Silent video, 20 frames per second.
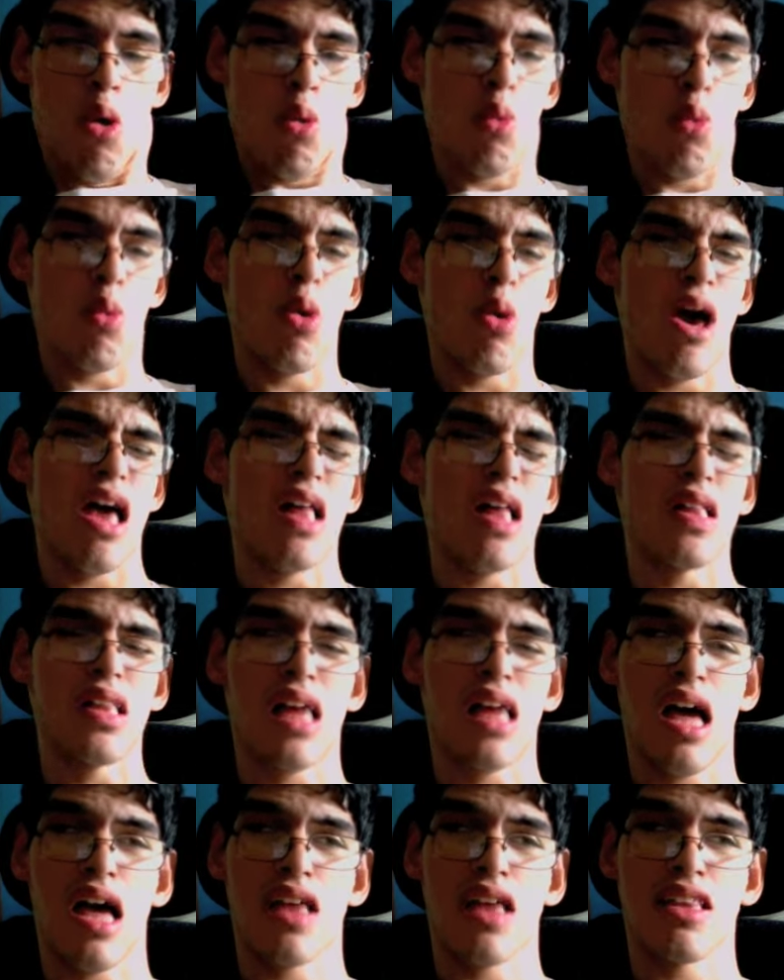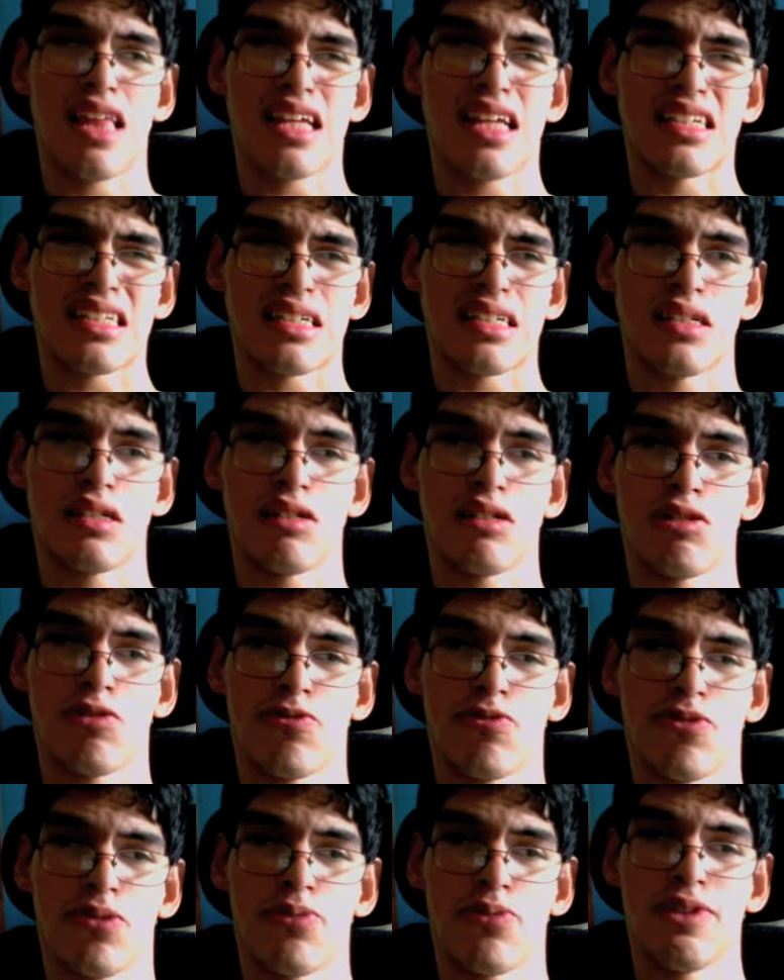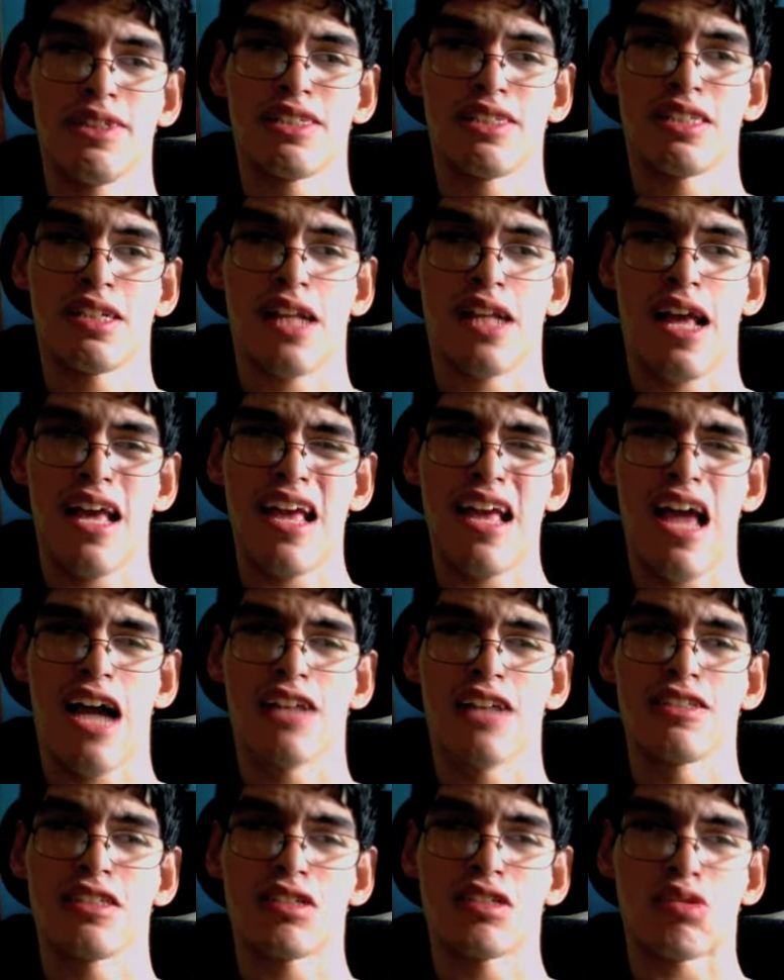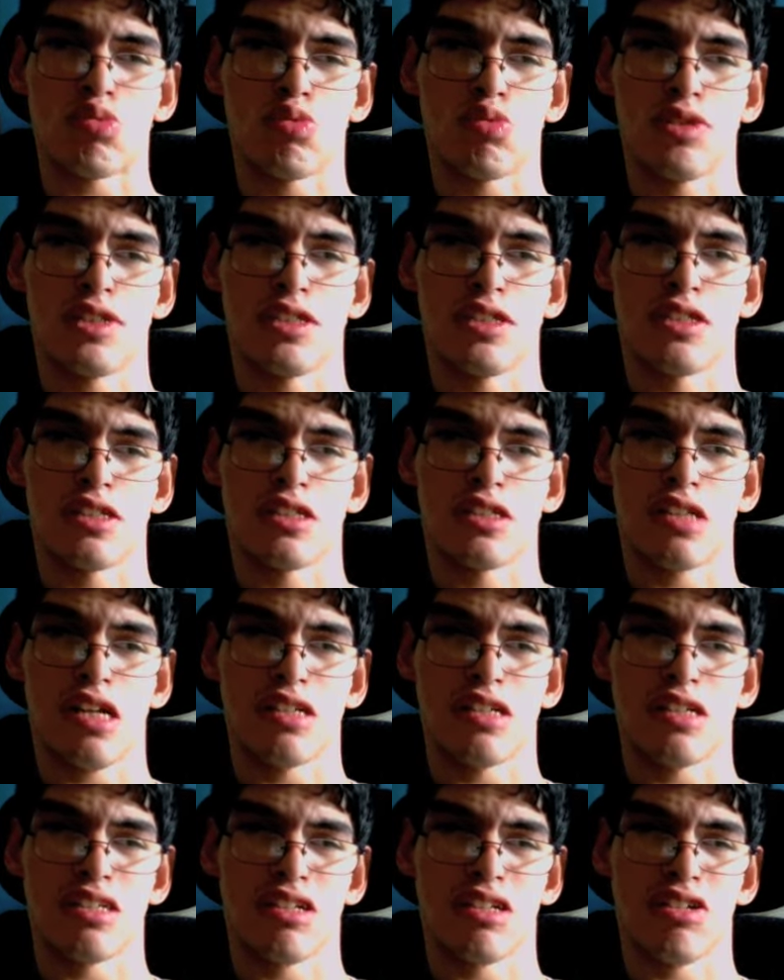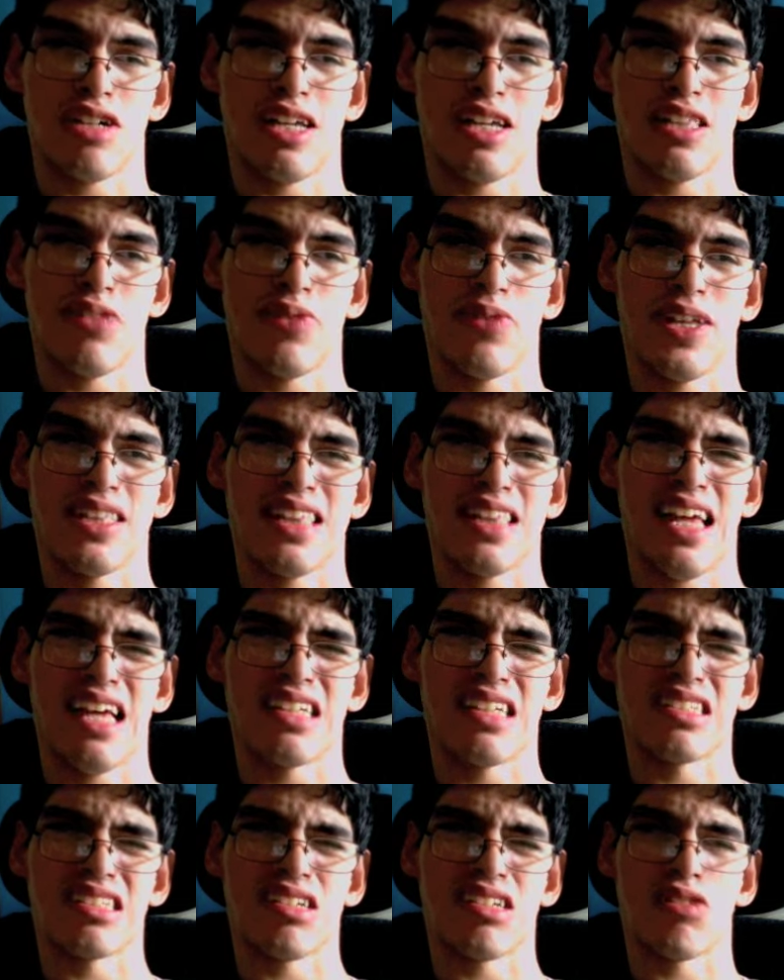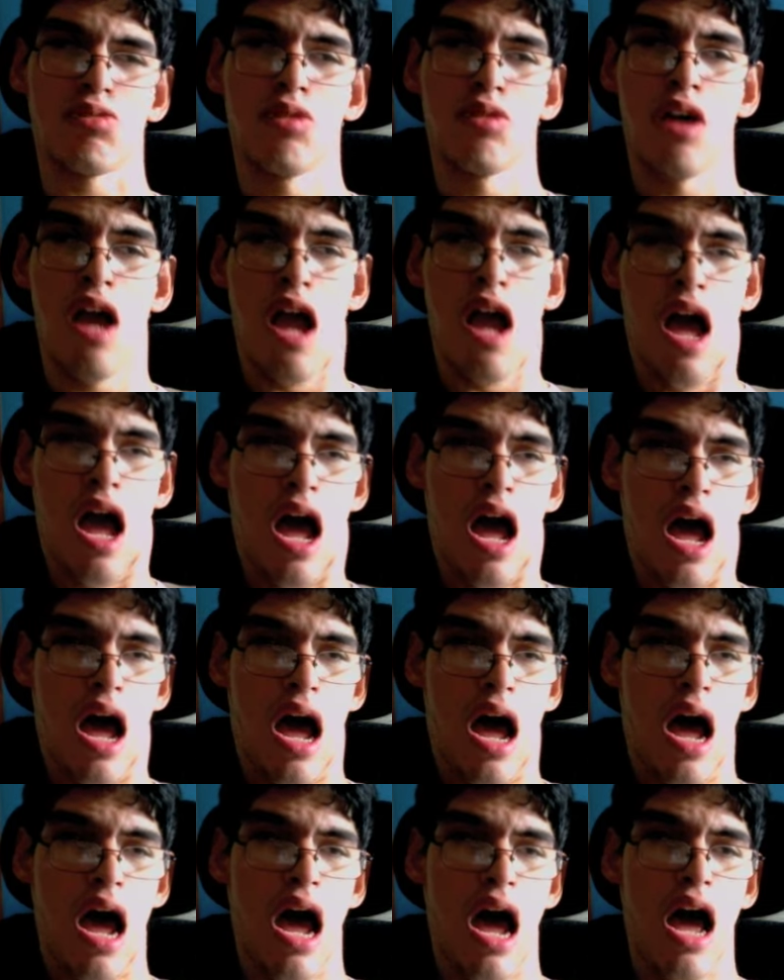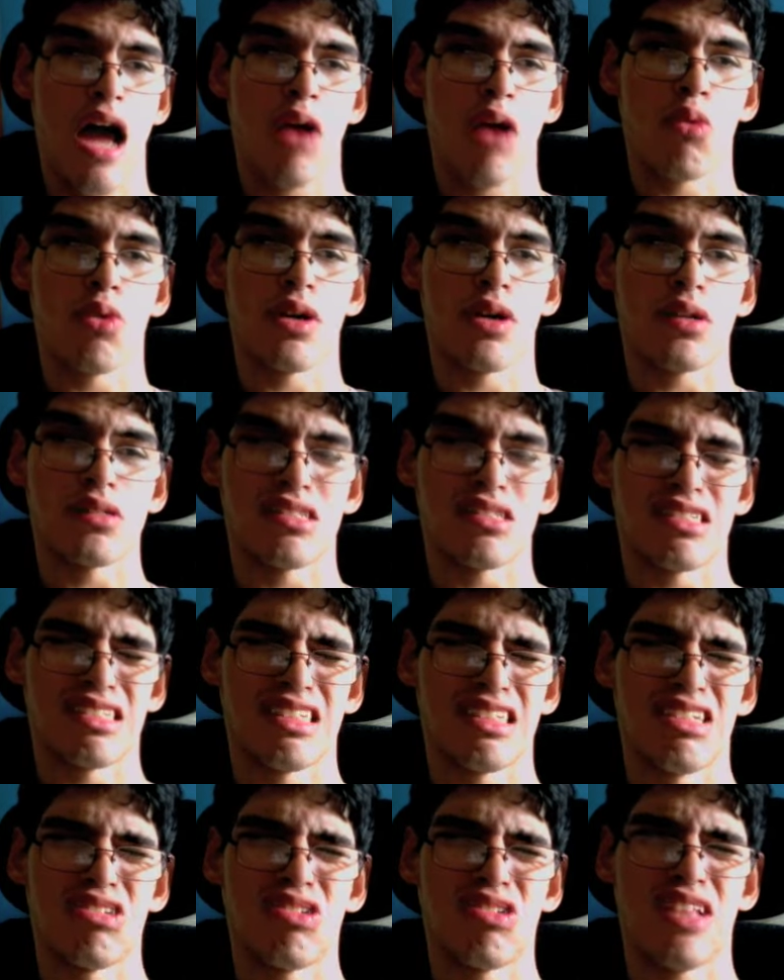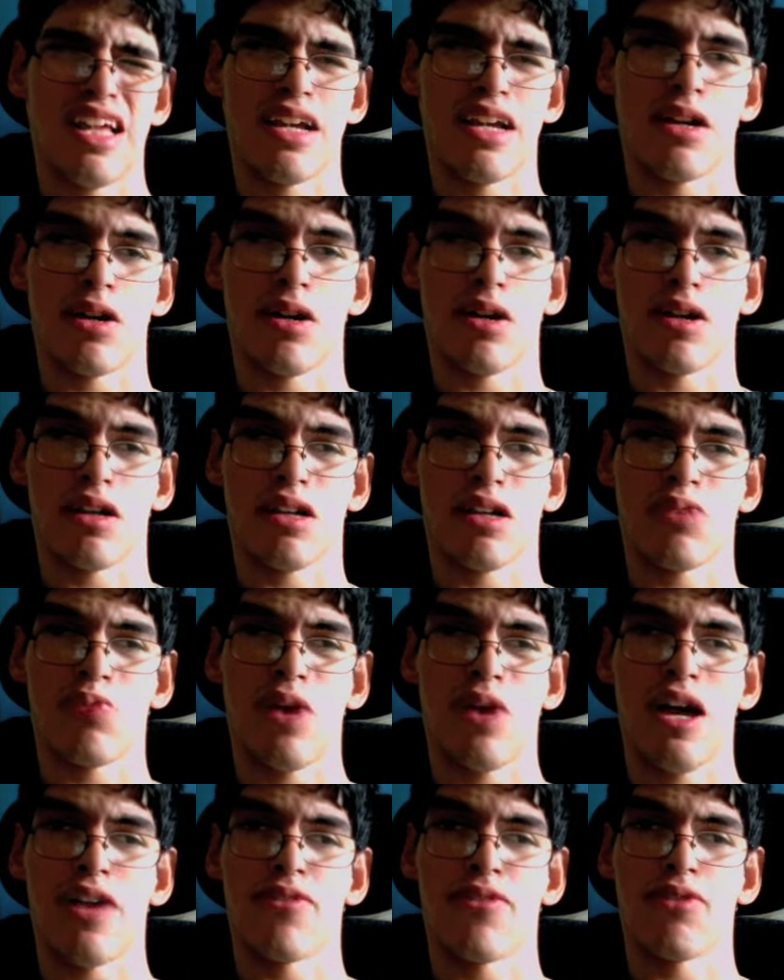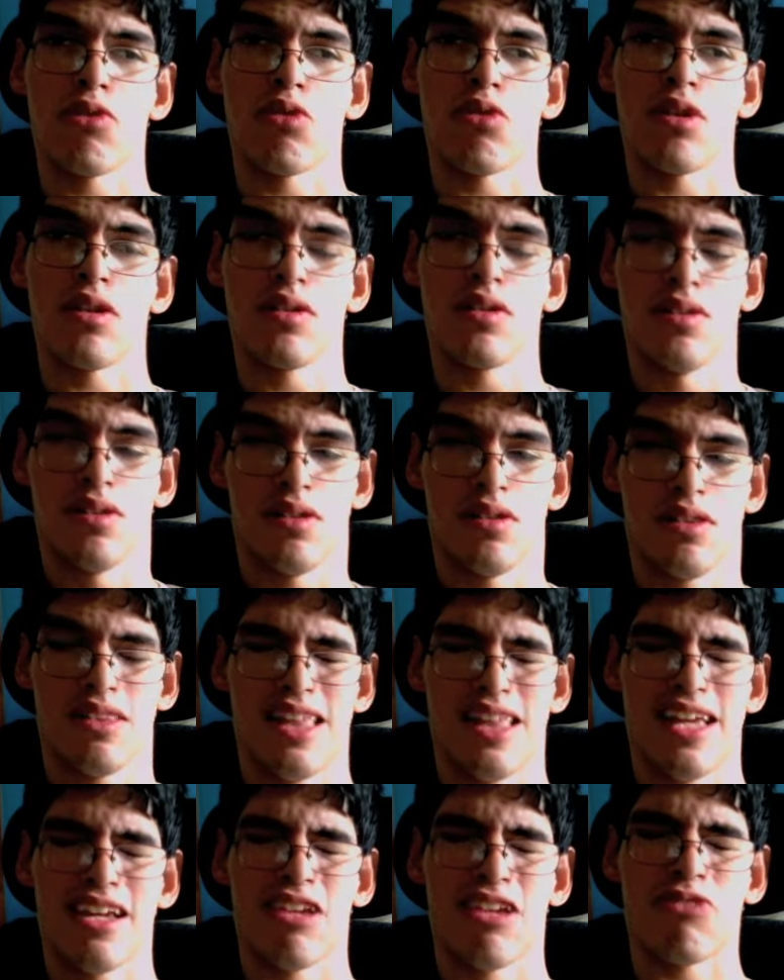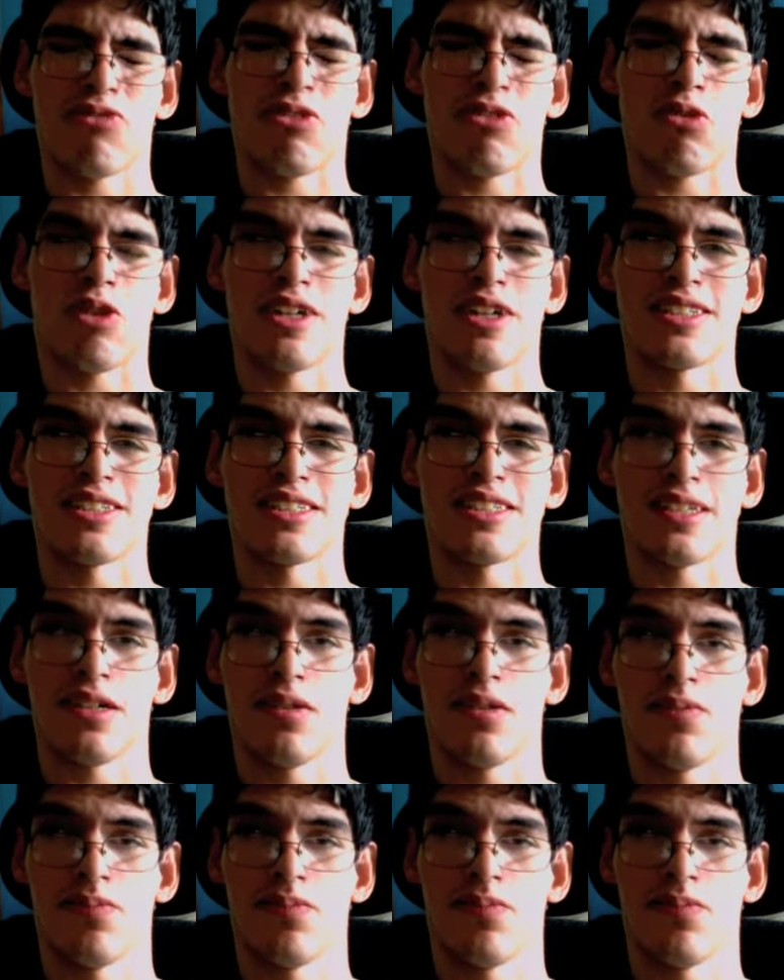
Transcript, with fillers: Well, that's going to do it for me today. I just wanted to talk to you guys about that, so I will see you later. Goodbye, everyone. Thank you for watching.